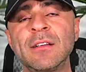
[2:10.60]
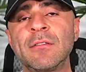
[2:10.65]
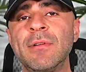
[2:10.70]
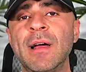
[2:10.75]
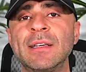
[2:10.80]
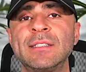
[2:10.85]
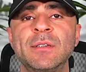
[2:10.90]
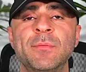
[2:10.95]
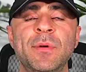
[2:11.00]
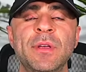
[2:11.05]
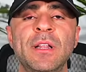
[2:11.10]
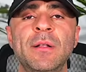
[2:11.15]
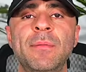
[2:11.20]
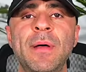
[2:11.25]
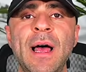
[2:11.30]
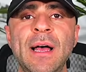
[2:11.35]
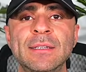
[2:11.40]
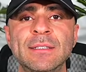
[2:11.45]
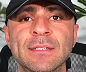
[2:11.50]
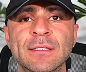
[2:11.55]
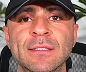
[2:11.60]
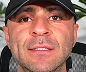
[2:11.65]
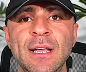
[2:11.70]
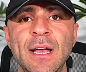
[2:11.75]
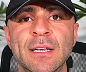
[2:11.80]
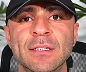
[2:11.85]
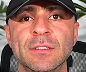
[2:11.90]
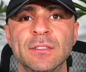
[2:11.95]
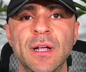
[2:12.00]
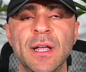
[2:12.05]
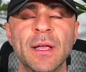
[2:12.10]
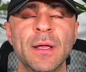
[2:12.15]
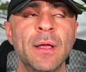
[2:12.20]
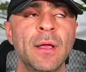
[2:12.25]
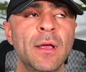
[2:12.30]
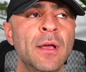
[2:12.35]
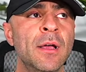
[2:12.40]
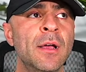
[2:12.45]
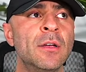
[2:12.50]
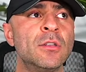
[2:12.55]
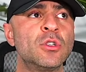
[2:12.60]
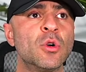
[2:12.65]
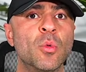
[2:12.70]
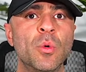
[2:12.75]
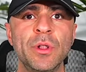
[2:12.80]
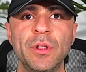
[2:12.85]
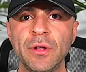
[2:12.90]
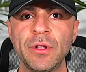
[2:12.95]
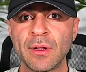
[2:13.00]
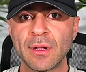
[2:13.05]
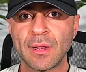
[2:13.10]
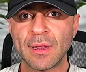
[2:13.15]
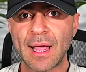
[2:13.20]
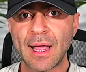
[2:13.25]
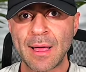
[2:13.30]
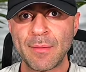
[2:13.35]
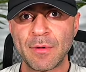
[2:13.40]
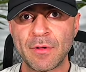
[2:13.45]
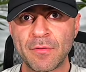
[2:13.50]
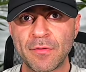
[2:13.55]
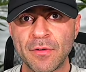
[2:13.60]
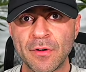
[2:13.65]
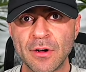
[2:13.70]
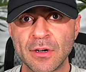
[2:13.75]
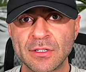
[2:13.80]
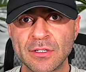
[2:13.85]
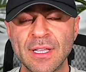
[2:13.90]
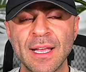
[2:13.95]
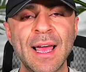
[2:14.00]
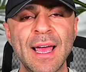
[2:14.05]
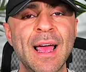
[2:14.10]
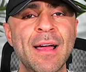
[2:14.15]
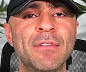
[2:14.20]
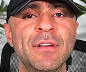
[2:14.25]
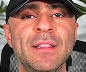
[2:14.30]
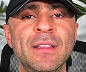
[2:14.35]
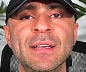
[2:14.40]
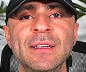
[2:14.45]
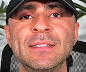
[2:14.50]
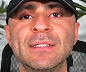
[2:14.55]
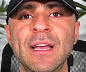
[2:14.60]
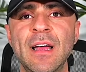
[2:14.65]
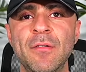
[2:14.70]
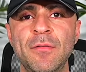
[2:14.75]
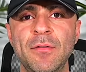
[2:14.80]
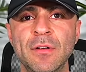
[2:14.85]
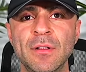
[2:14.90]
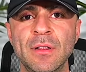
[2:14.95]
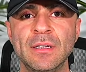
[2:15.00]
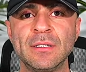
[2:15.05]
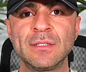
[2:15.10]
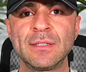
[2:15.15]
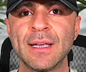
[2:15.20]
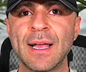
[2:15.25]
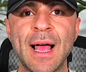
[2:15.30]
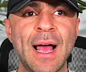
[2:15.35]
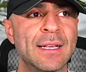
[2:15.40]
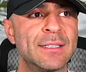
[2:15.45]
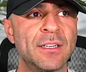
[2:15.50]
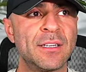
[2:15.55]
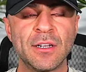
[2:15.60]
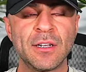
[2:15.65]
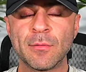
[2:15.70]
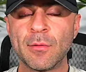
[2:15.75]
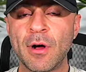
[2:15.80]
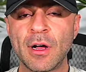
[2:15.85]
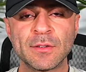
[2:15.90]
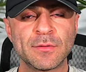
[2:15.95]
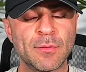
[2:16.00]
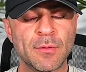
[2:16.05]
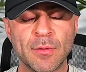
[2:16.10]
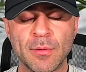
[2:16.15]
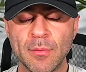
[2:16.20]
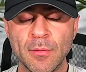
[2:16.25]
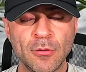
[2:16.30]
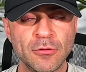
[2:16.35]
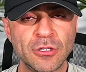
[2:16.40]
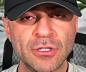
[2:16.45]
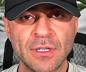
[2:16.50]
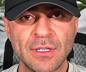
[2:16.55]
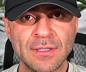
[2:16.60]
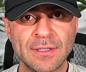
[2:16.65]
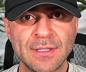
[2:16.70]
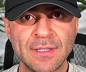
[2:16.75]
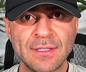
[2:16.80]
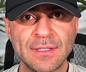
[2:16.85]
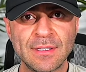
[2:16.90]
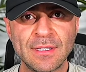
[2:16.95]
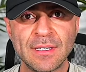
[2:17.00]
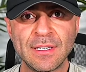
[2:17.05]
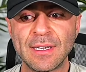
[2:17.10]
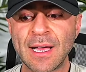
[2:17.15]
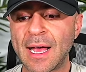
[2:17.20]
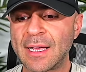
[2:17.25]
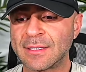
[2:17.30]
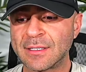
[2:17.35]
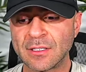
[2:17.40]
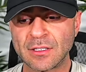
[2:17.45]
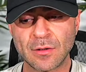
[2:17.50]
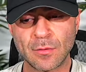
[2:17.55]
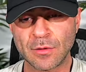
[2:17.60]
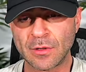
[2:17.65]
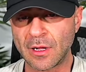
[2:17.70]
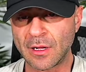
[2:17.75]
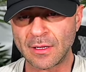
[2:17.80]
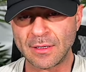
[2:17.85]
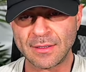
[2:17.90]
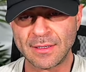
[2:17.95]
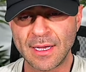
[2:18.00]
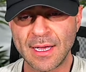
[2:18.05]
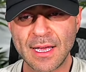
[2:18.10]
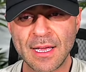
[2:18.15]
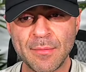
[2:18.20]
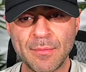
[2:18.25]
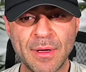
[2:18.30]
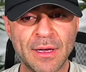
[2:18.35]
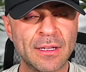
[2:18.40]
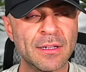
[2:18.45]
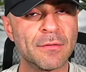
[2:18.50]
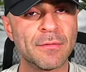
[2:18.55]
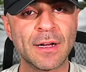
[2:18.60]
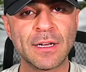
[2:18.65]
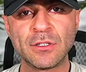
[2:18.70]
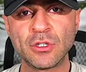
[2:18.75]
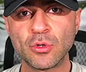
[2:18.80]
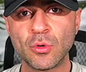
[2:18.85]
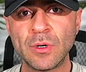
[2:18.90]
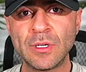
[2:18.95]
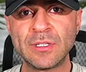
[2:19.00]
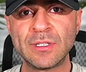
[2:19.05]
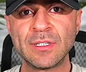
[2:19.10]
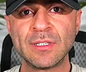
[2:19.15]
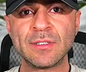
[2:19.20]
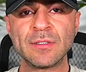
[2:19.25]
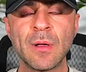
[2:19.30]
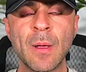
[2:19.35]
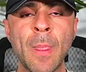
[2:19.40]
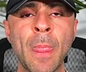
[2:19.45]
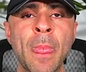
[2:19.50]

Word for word: the recipe to pass this test, right? So when you're in alignment first, everything is effortless. Like asking your boss for promotion is easy, asking someone on a date, making the right choices,